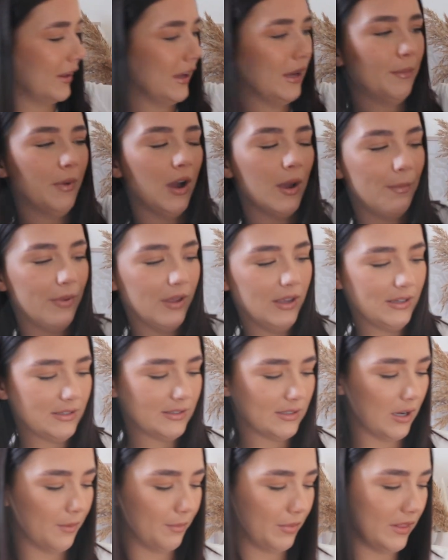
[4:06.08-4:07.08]
theme, I
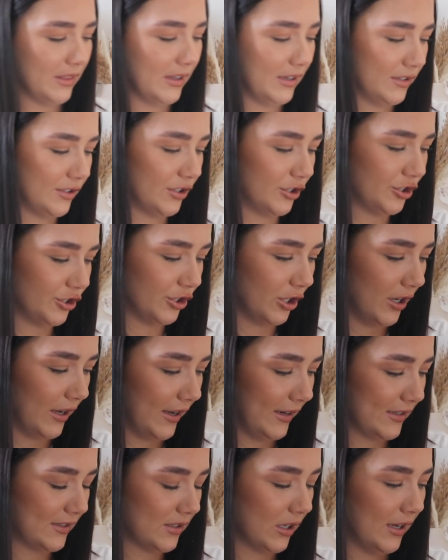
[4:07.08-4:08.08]
picked up this shirt
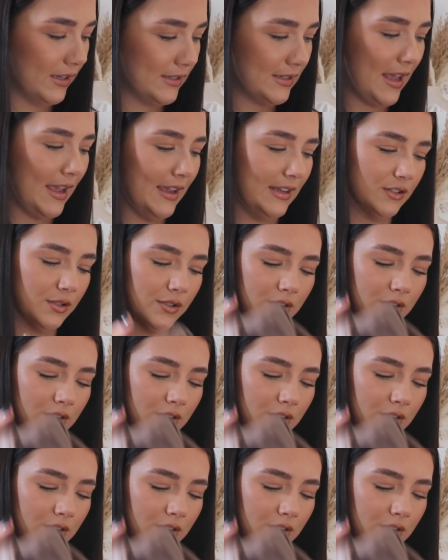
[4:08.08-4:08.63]
in a size 8.